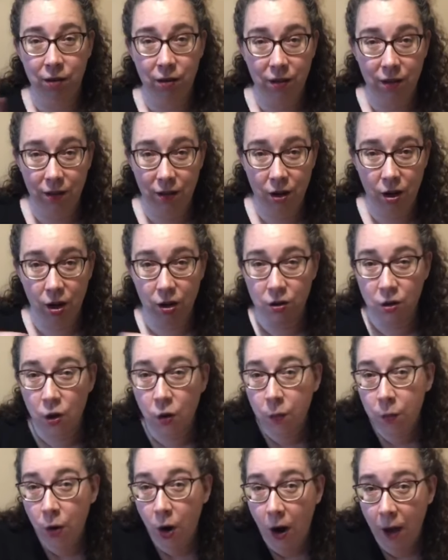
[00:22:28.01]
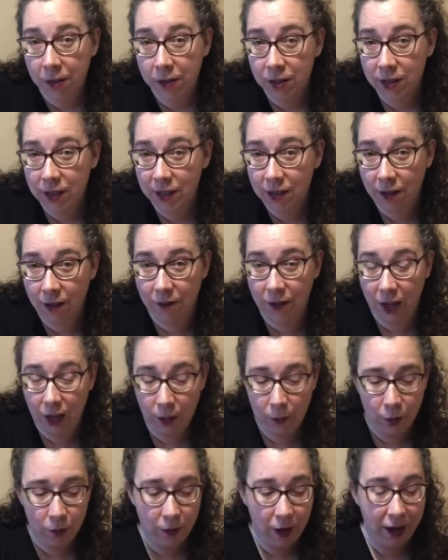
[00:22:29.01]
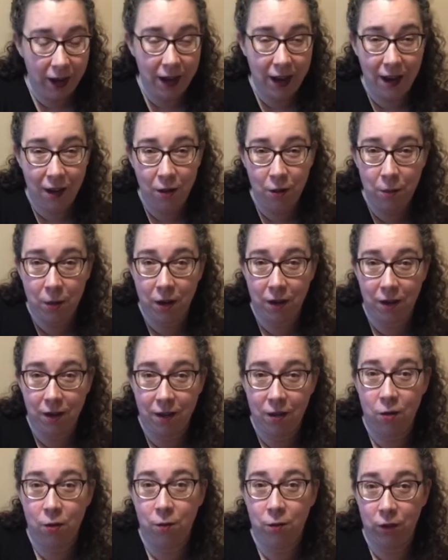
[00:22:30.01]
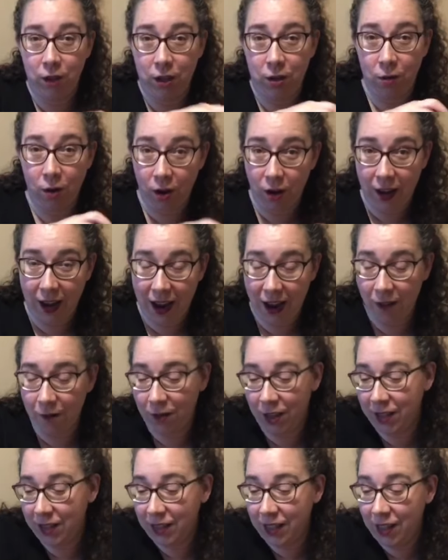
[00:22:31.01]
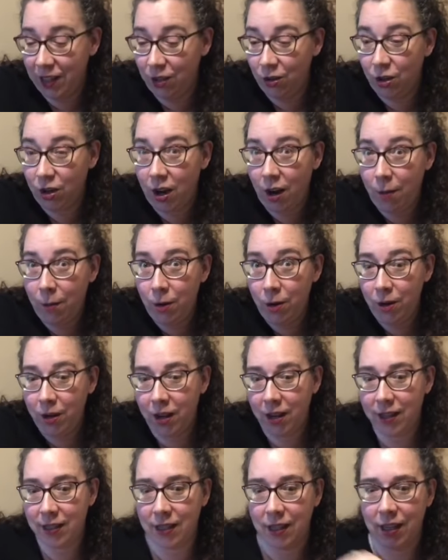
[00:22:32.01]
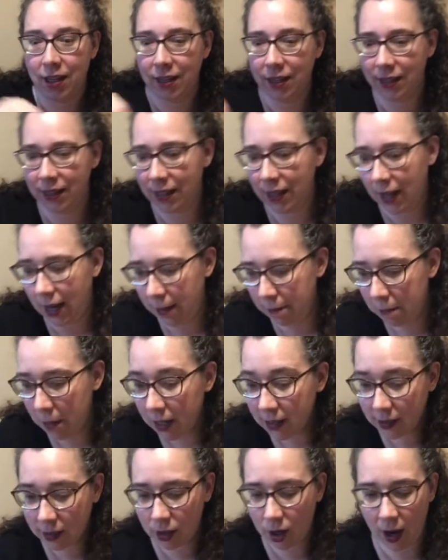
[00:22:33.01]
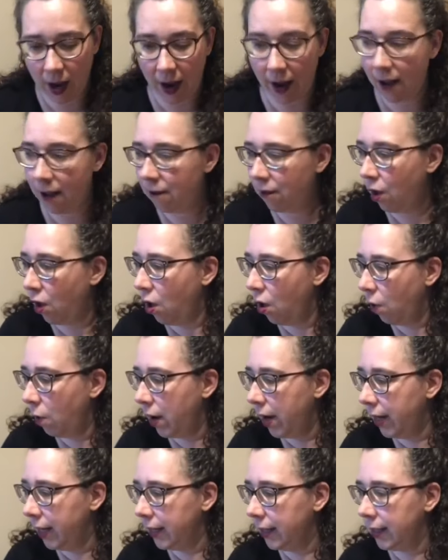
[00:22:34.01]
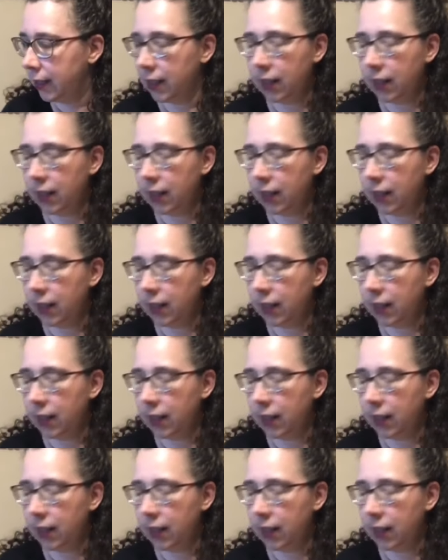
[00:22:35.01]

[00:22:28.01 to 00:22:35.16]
There are no broths available right now, but hopefully you already have this in your cupboard because it is a must-have always,